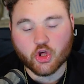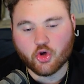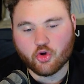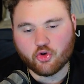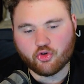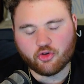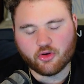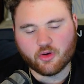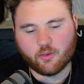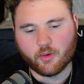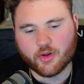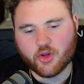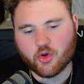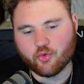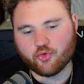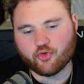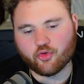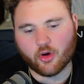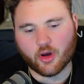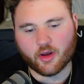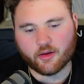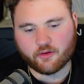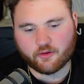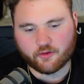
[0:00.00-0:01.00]
Usually when you
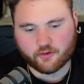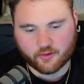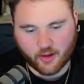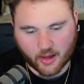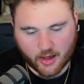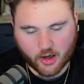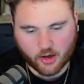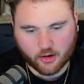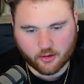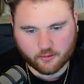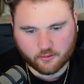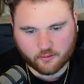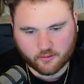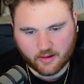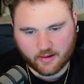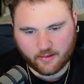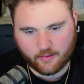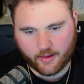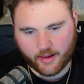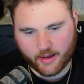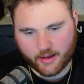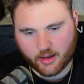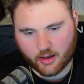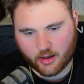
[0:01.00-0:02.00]
draw stairs
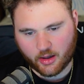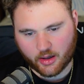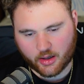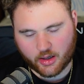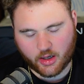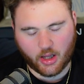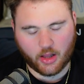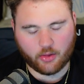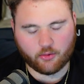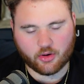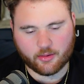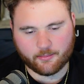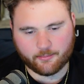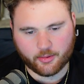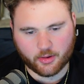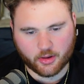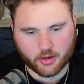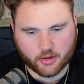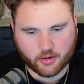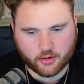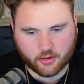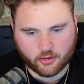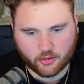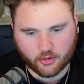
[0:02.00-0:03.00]
in like a coloring
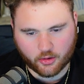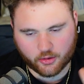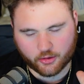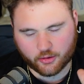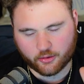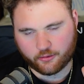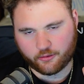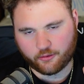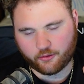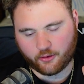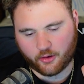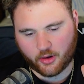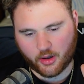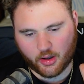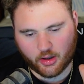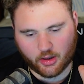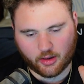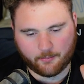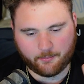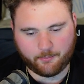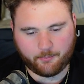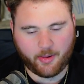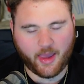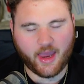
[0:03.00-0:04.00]
book or just on
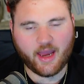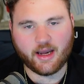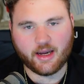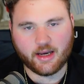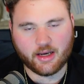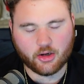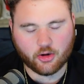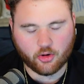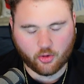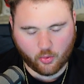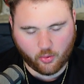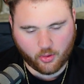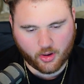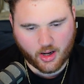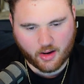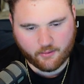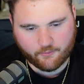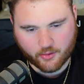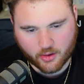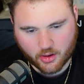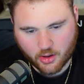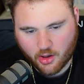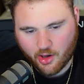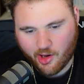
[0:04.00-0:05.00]
a painting or
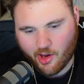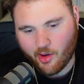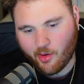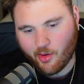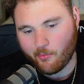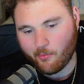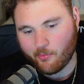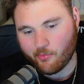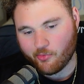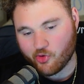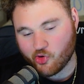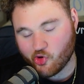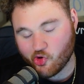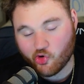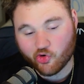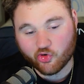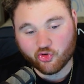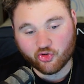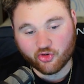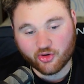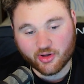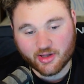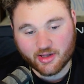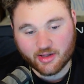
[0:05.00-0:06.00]
whatever,
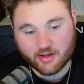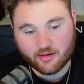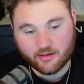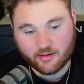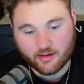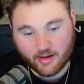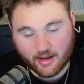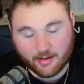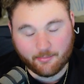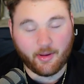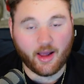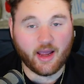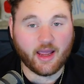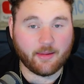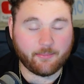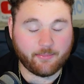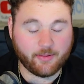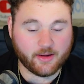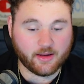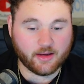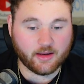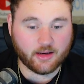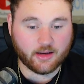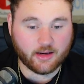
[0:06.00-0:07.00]
usually, in my
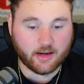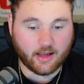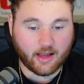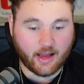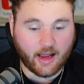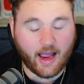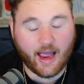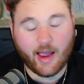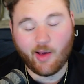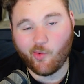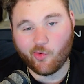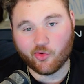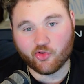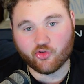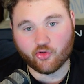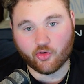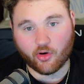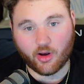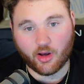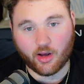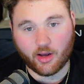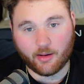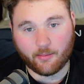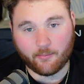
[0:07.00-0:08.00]
opinion, I would
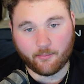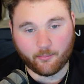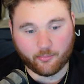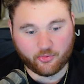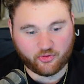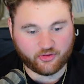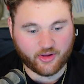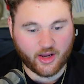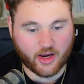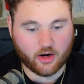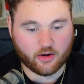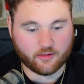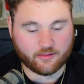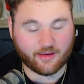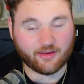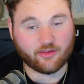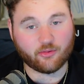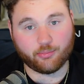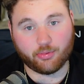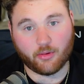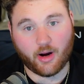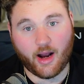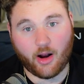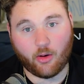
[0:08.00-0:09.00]
draw stairs
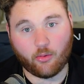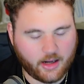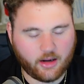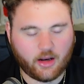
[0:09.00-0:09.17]
as brown.